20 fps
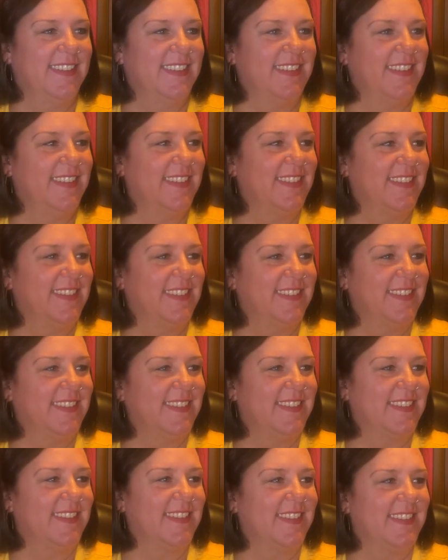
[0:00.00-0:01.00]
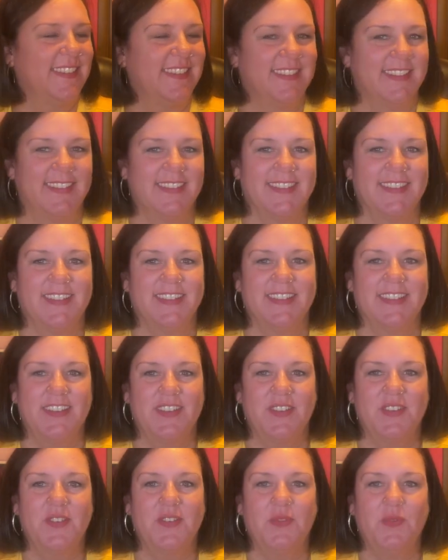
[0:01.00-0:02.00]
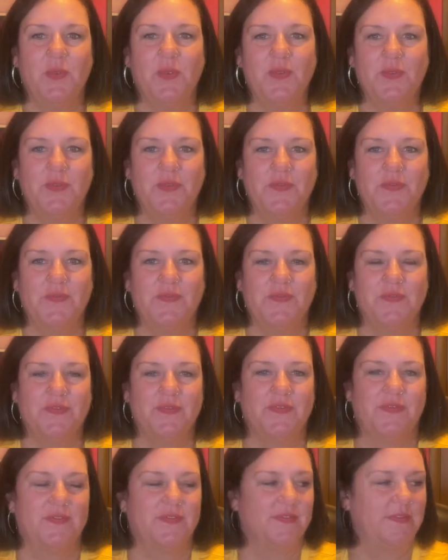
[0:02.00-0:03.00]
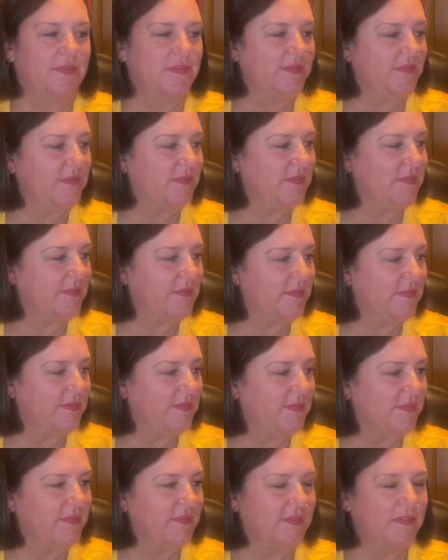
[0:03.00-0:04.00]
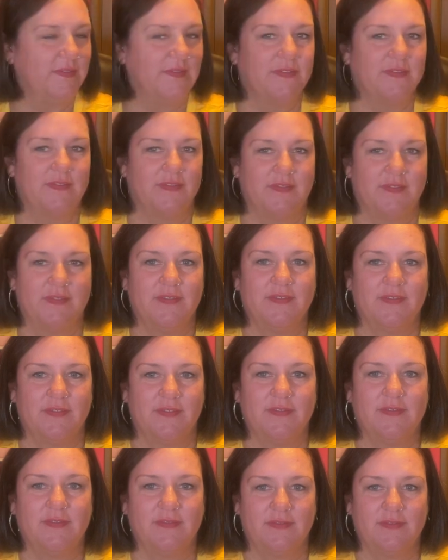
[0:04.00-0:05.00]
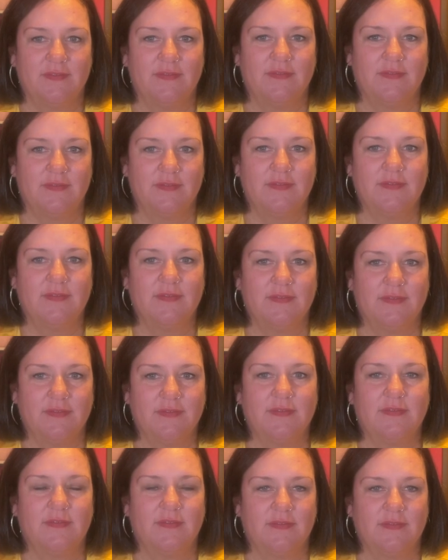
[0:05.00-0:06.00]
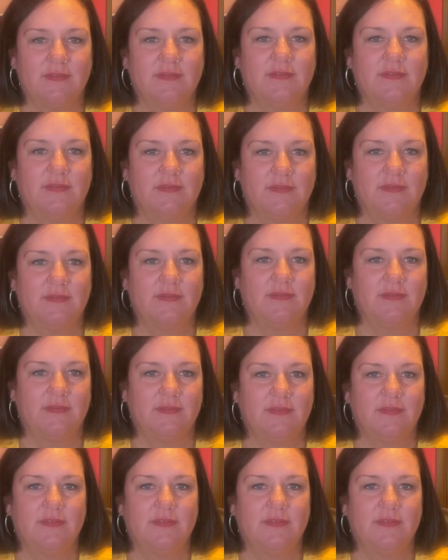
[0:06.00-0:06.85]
The person shown says nothing.